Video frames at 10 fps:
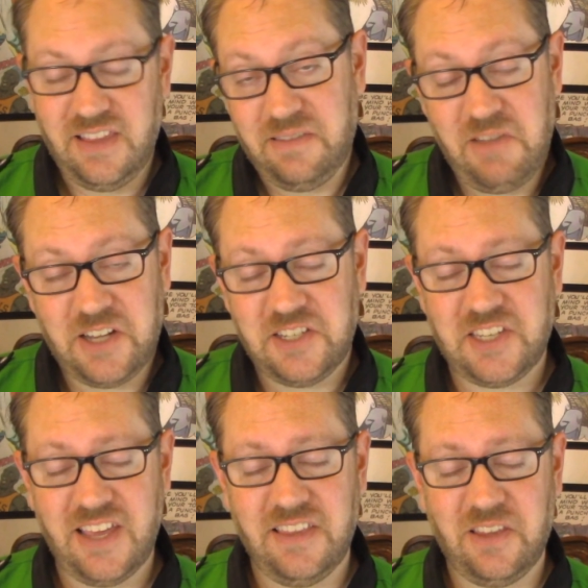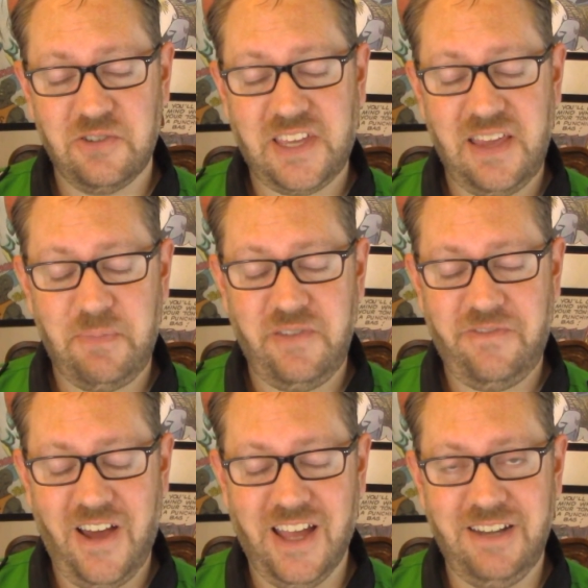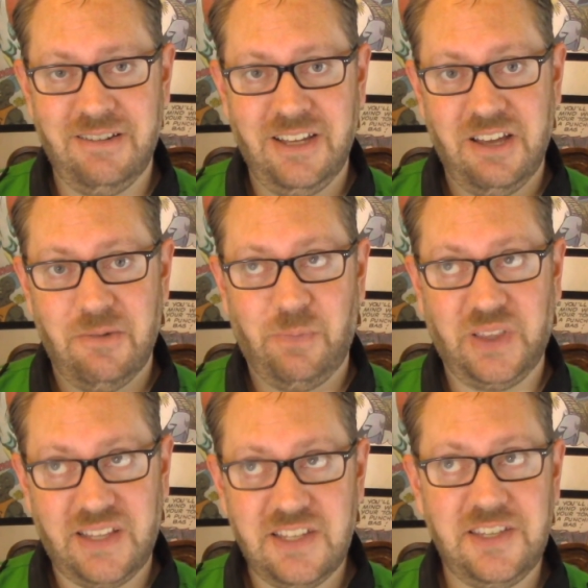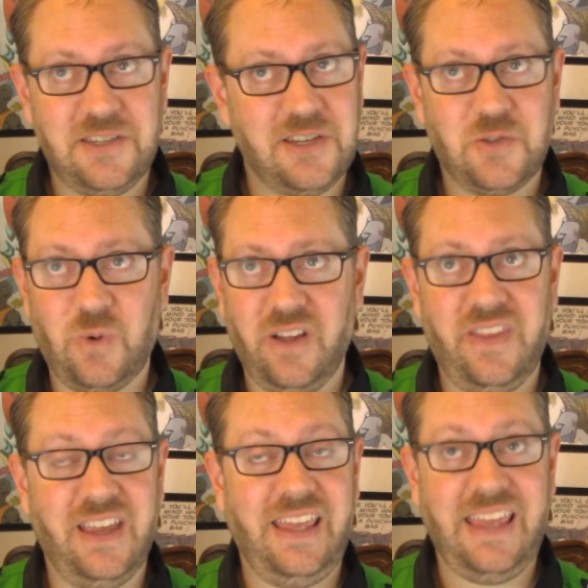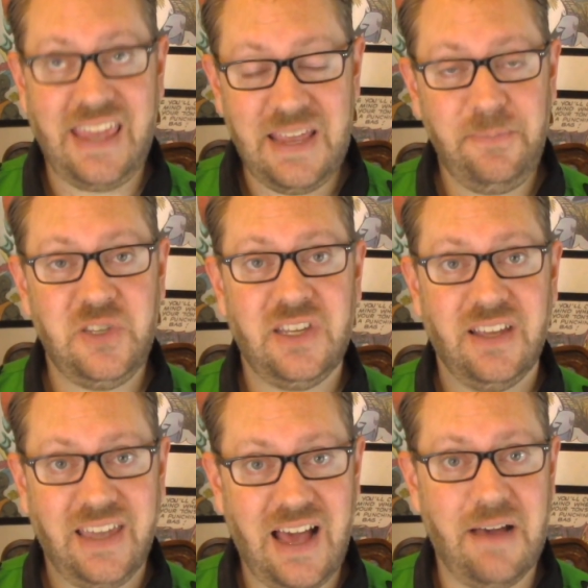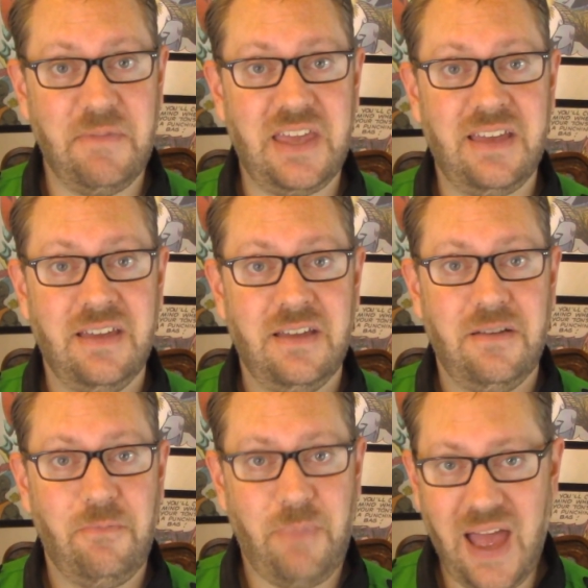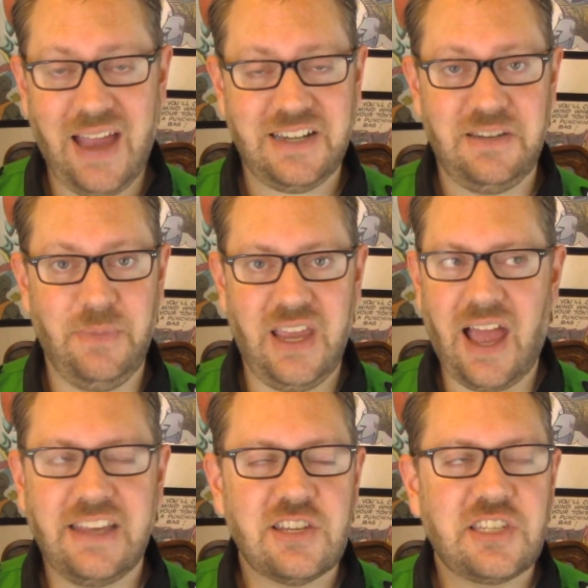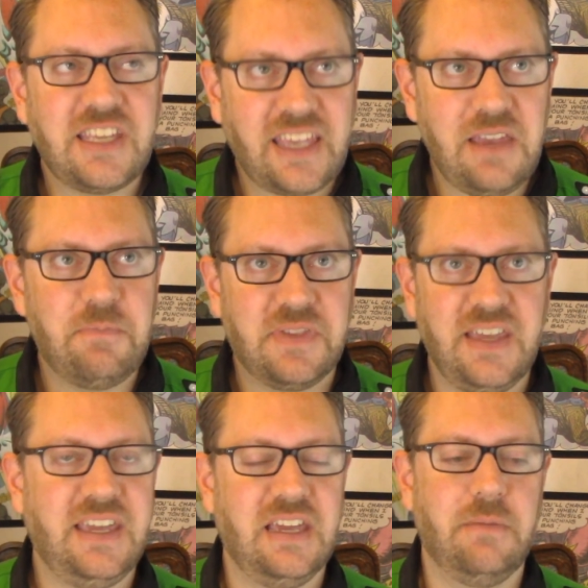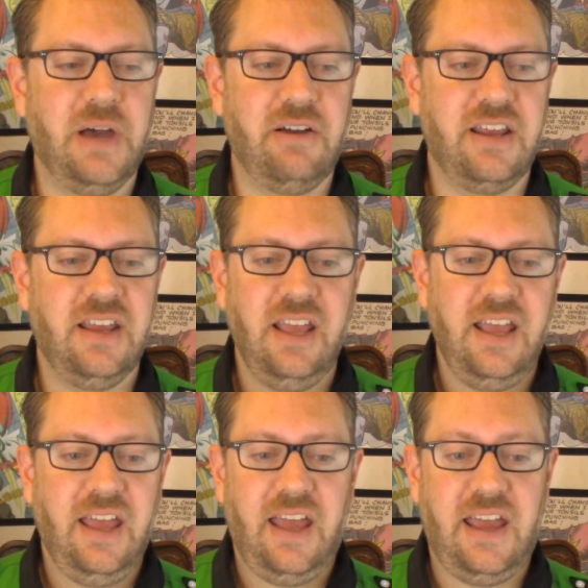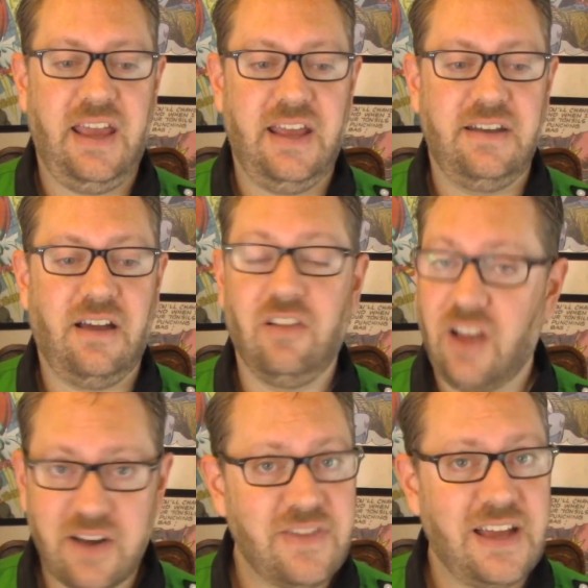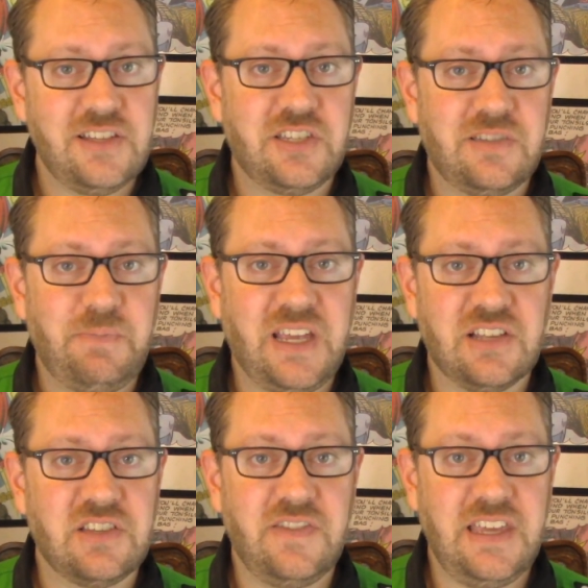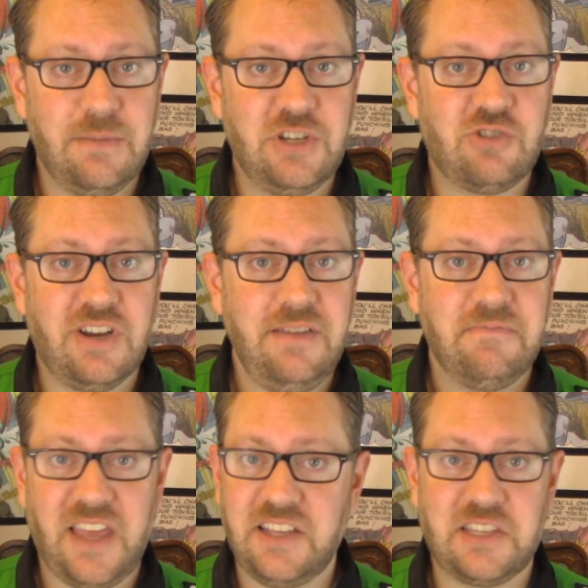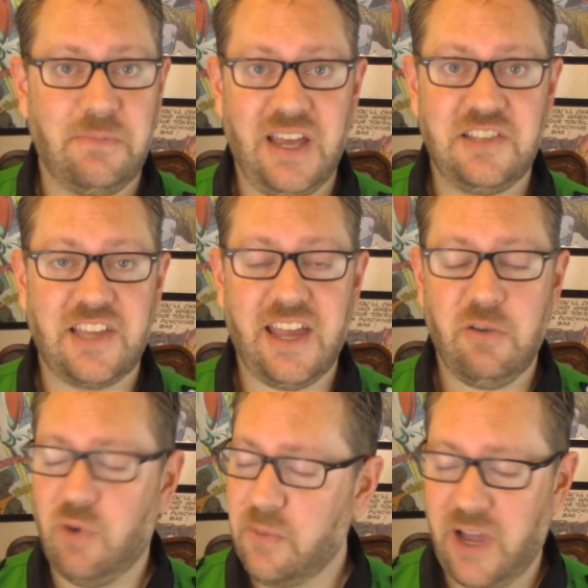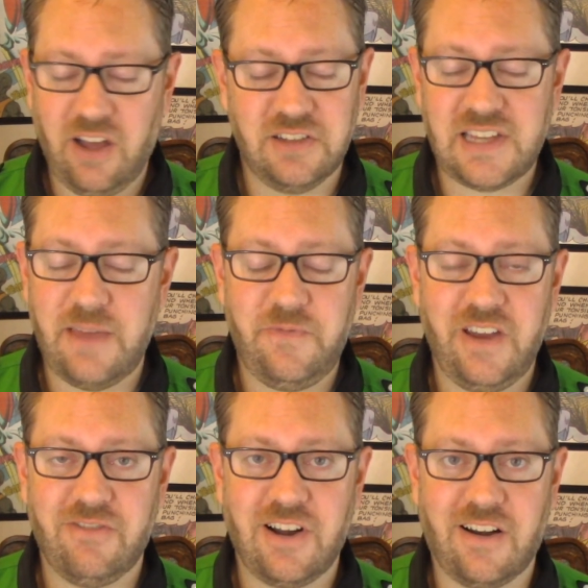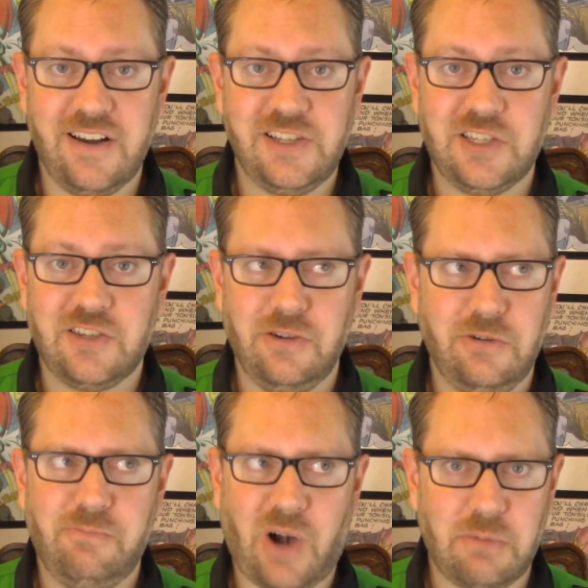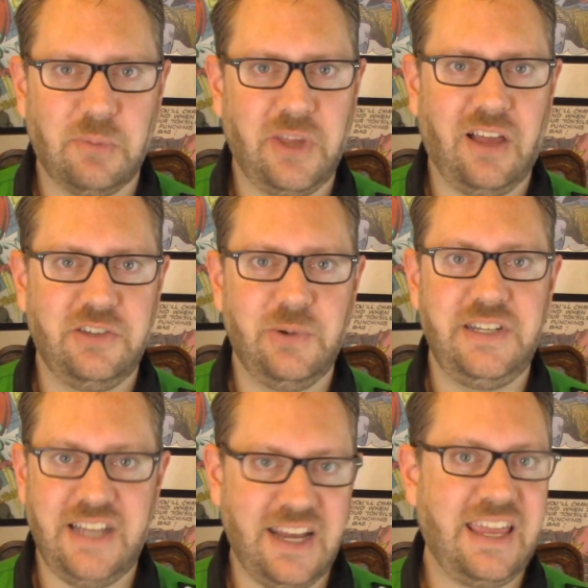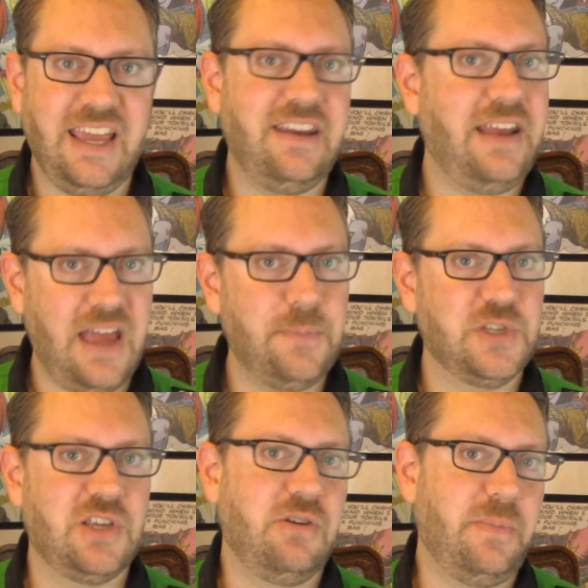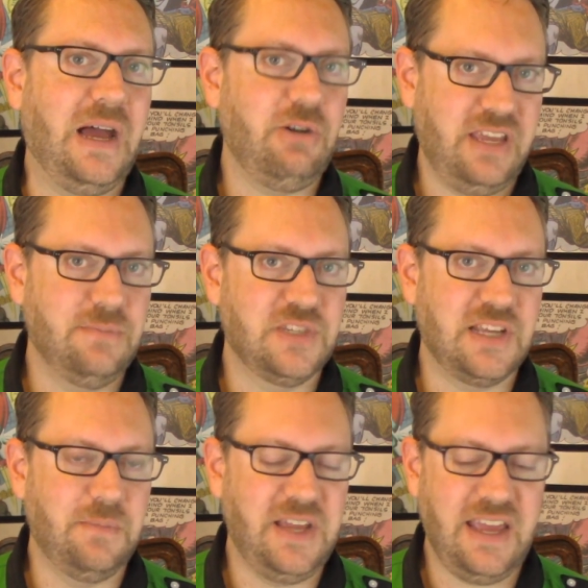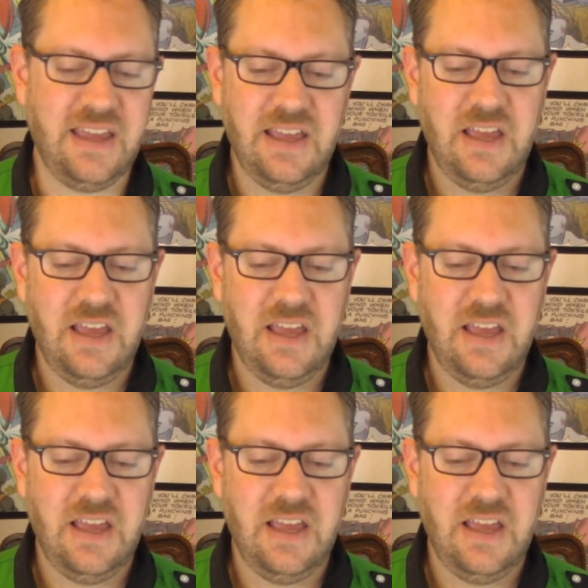Not to say that those can't be fun, but this is just one that keeps coming back to me. just keep thinking about it. And a lot of that is because of the imagery, thanks to Mike Zeck, one of my all-time favorite artists, who probably I'll do a dedicated episode about him someday.